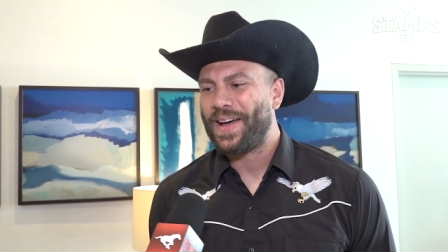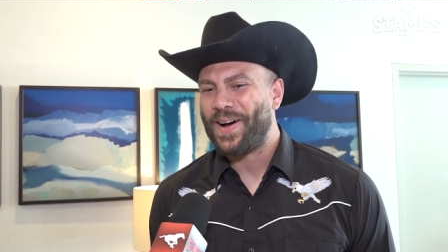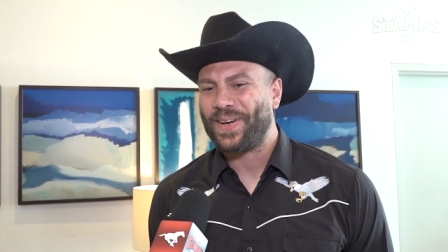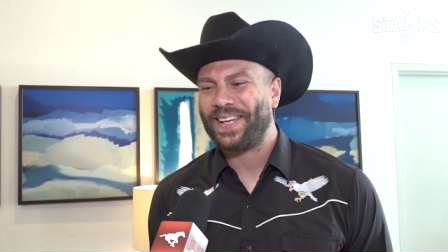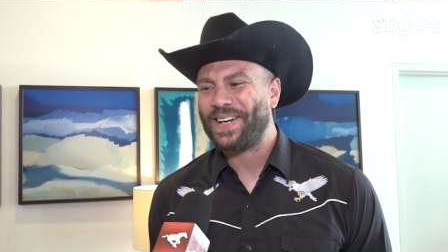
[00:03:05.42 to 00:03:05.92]

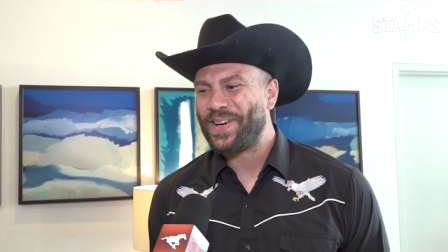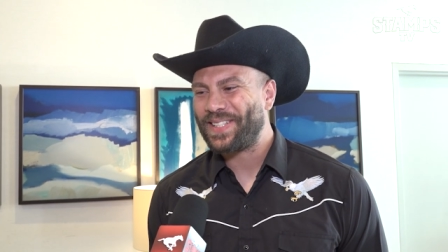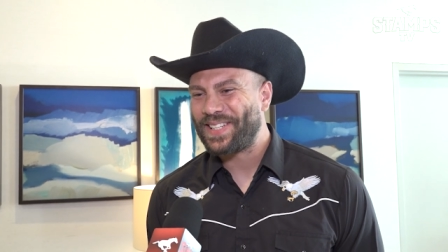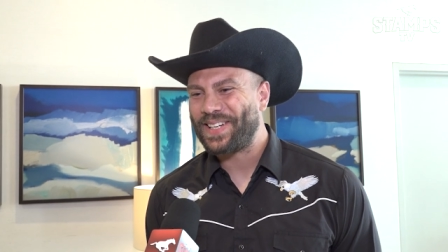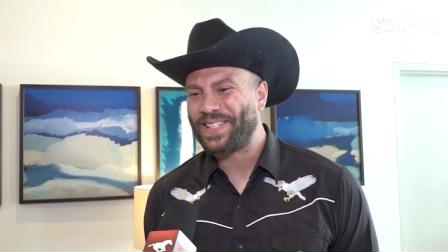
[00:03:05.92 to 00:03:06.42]
Uh, you know,
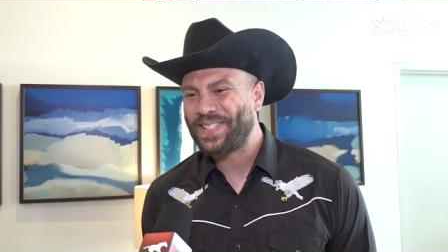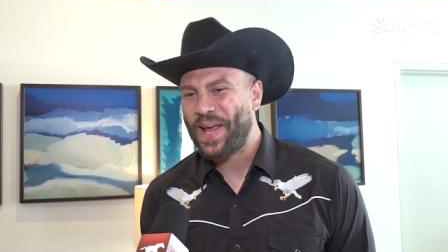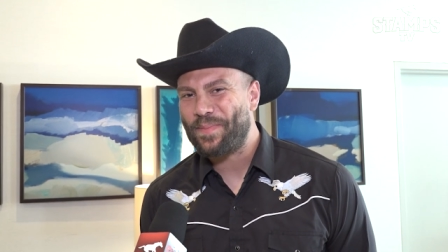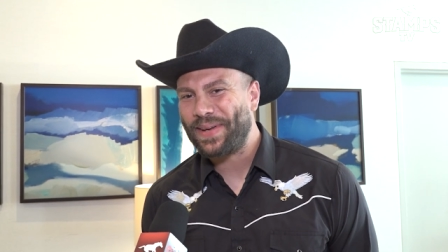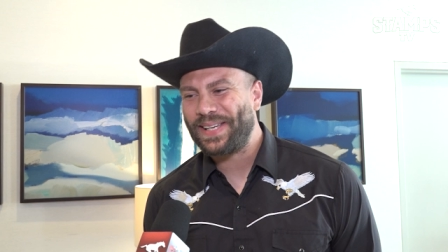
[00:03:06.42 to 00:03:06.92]
it's uh,
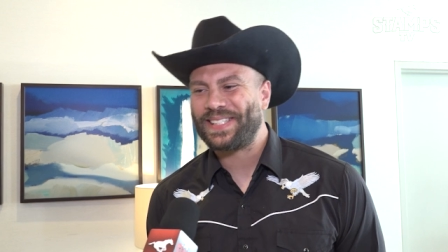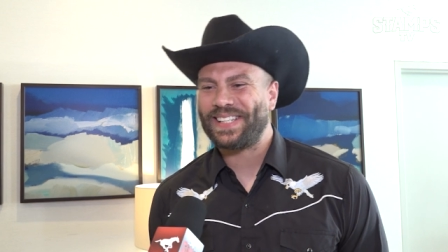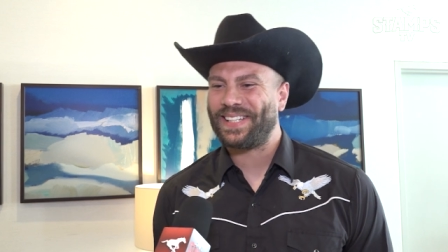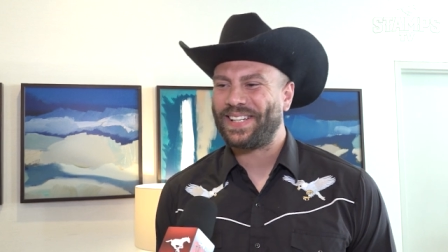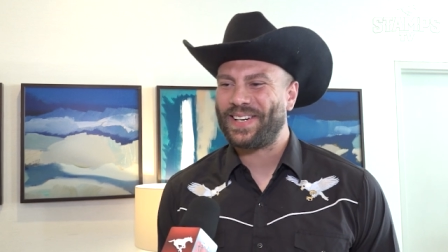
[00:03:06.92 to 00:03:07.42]
Stampedes
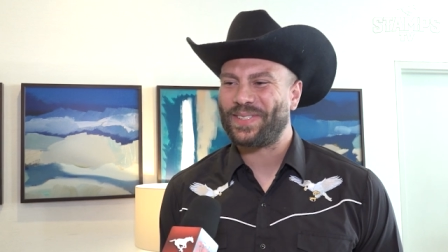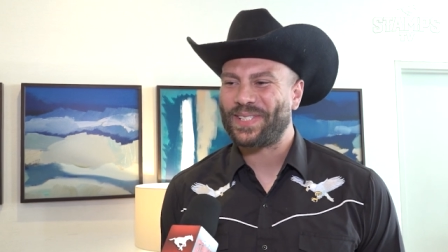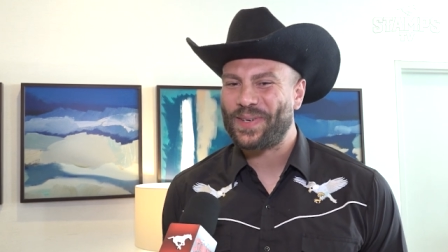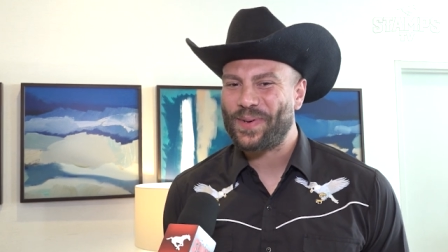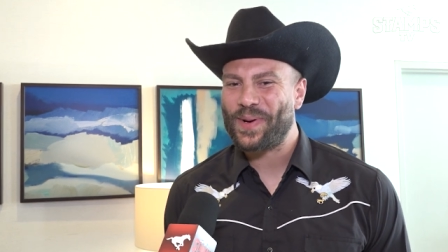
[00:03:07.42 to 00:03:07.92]
here, you know,
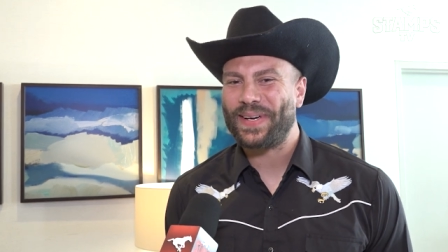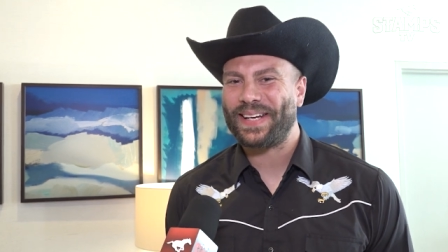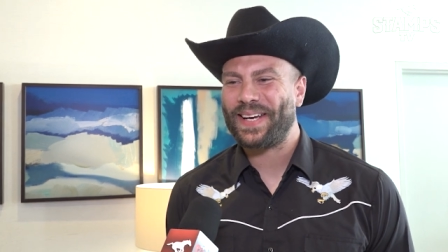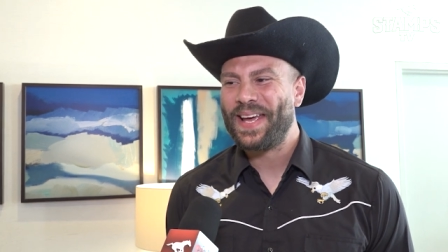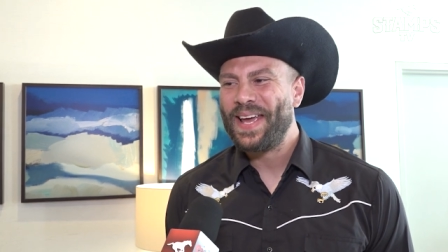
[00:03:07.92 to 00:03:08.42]
so we
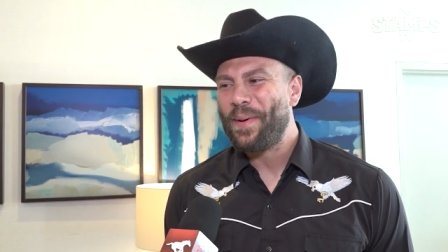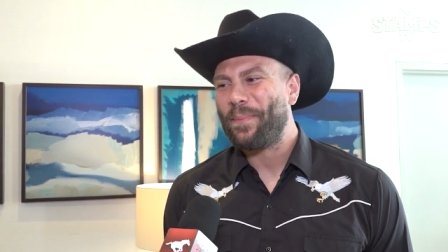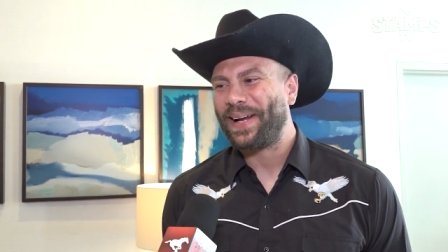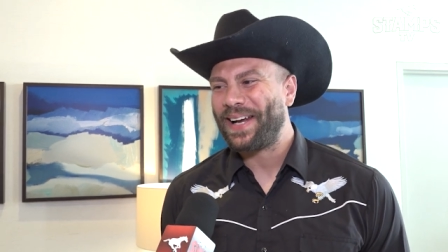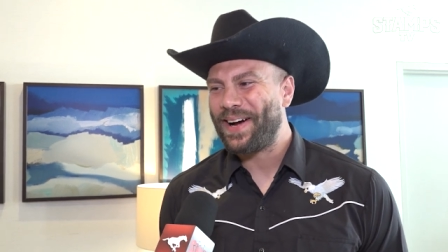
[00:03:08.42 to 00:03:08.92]
had a
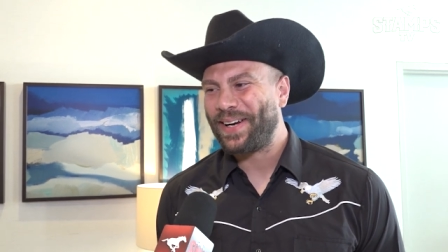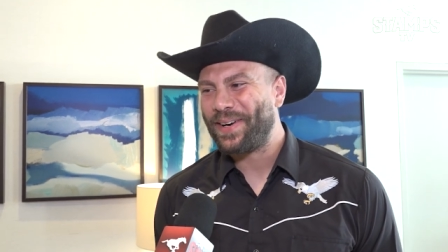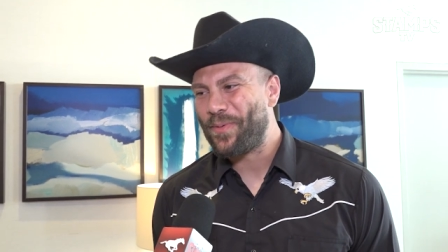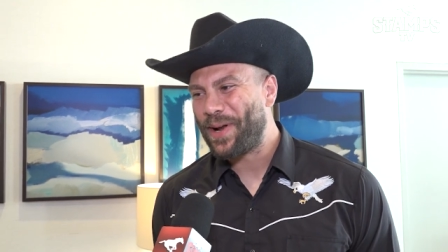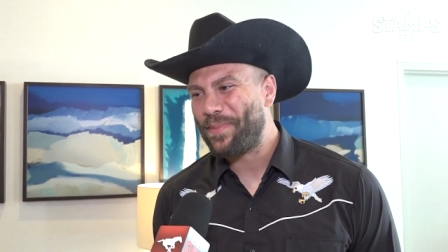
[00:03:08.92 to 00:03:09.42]
bring it out
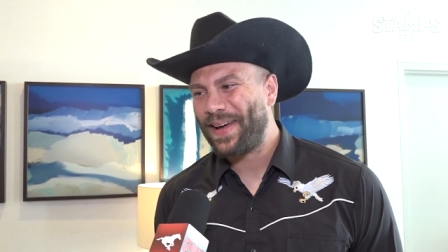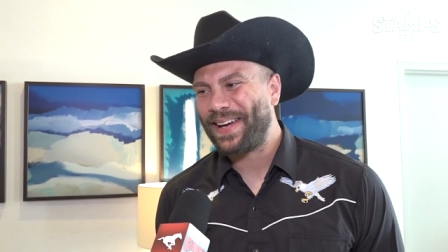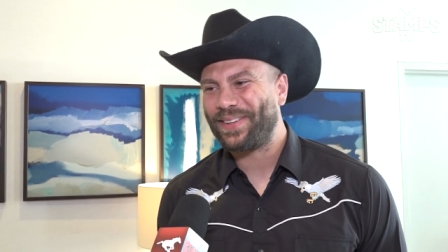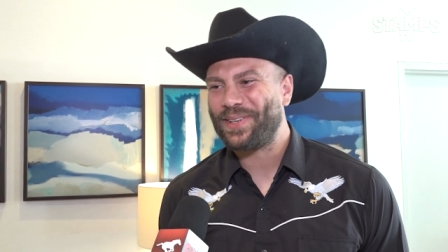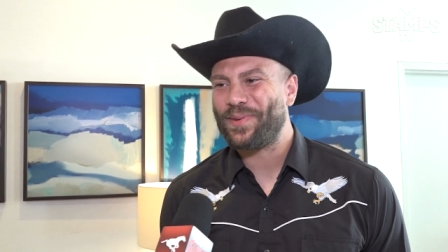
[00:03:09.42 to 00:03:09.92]
here to
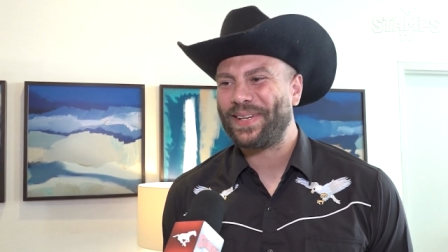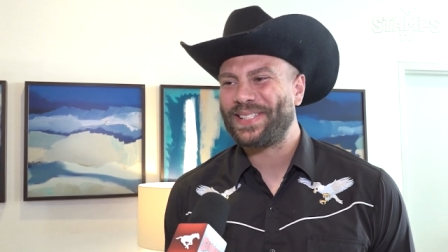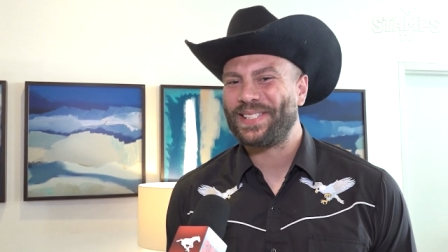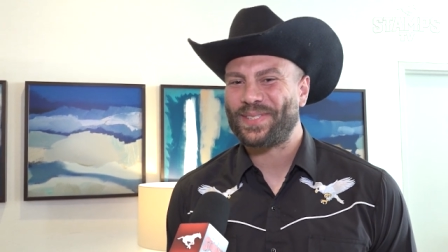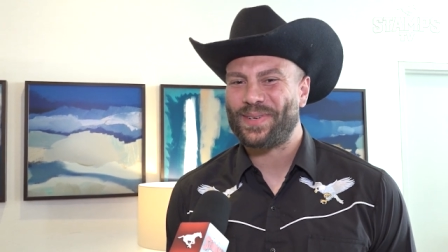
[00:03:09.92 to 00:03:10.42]
Winnipeg a little
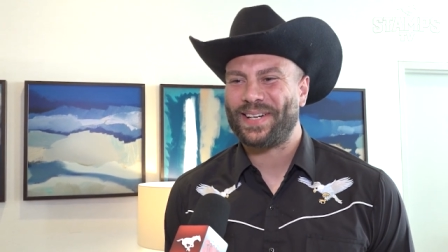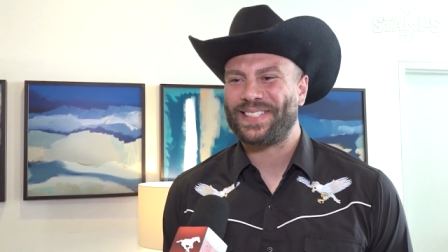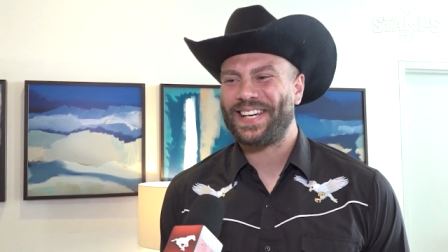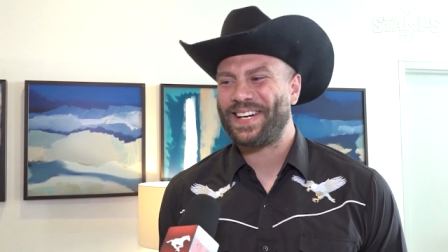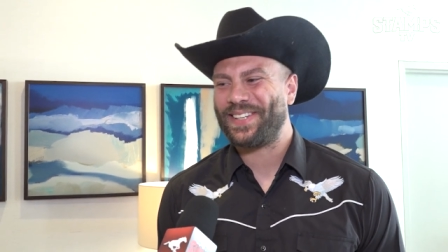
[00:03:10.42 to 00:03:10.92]
bit since we're out
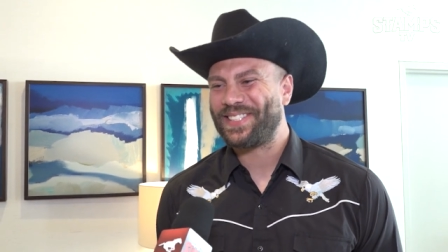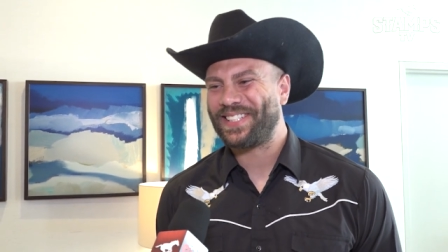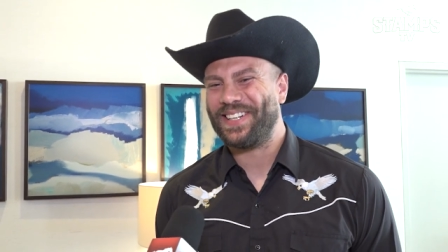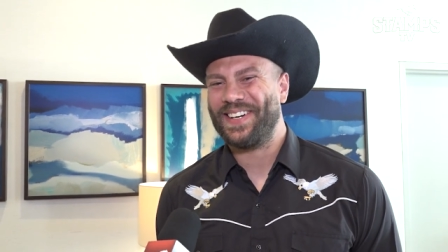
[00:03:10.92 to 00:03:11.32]
of town. So